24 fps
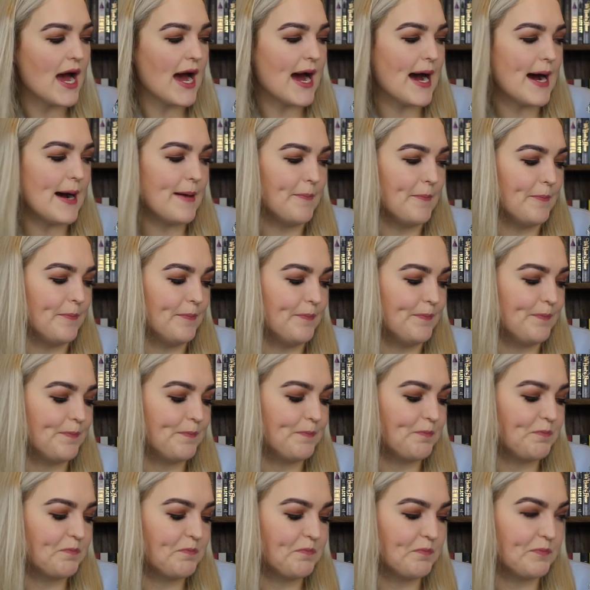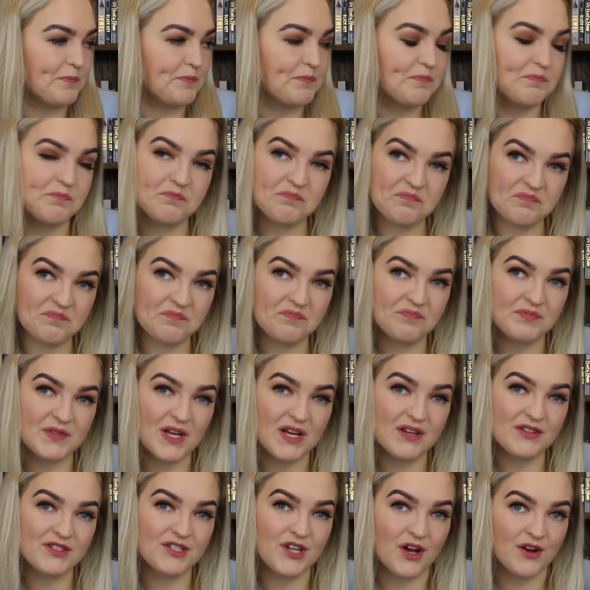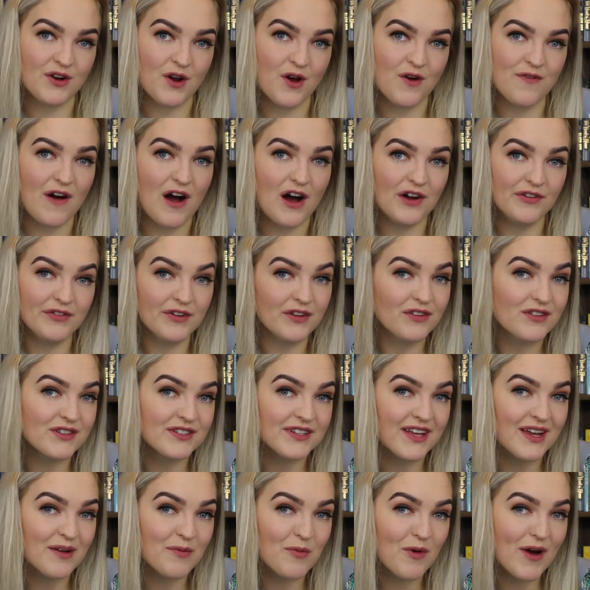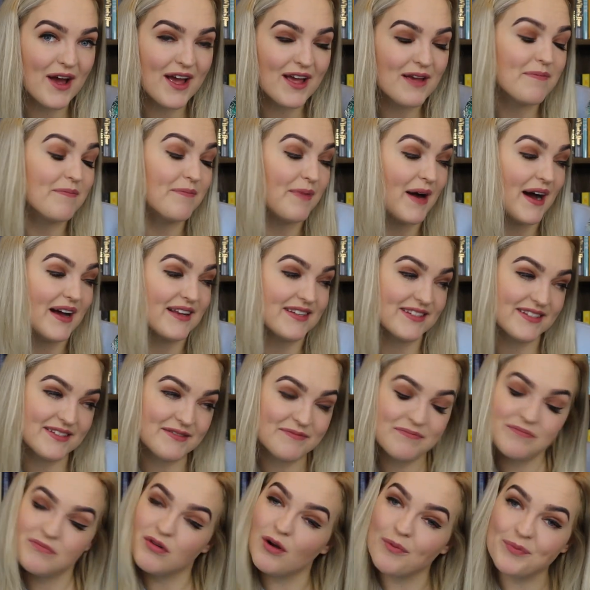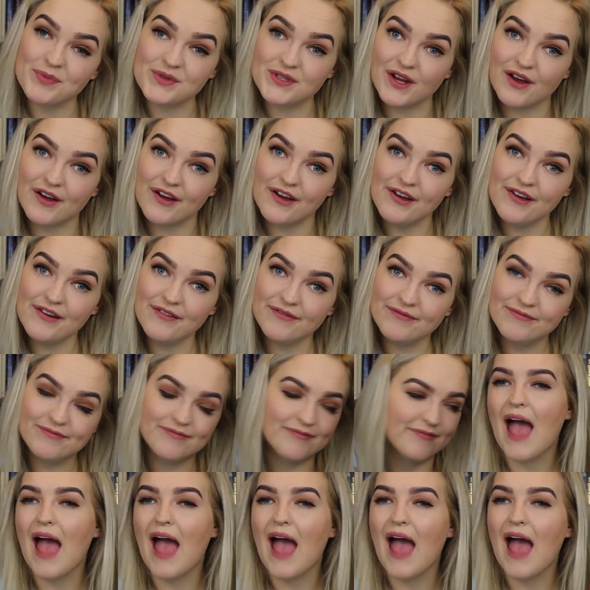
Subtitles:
Don't know if I'd feel the same way, but props to her.